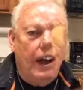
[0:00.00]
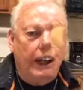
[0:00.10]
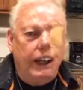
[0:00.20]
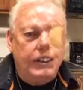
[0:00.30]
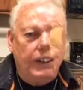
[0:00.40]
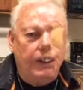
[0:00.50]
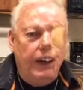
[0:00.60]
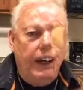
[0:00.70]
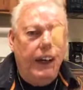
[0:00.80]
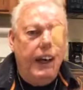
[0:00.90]
I get something
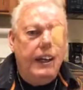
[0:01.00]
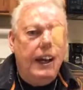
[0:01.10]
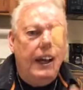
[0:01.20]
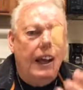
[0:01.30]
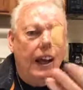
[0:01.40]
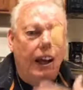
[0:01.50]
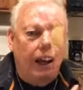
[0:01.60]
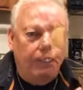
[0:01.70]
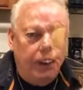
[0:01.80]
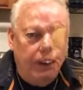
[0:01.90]
to eat,
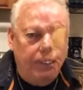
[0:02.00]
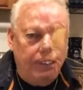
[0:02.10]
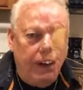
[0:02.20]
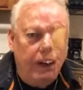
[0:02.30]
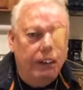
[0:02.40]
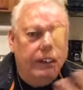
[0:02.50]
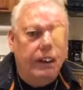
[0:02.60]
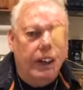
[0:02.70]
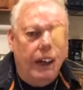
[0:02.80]
I put it in my mouth,